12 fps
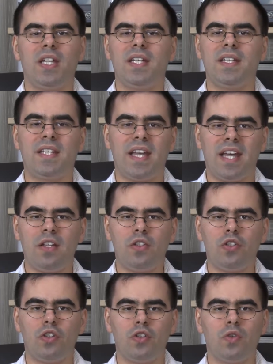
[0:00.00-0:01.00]
In the
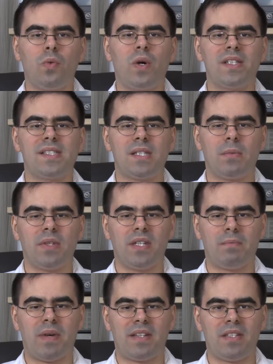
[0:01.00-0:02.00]
end, you'll want
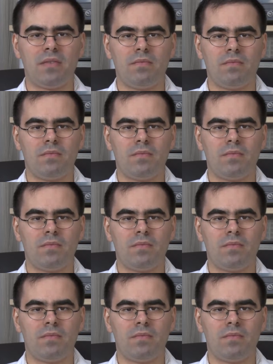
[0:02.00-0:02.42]
something better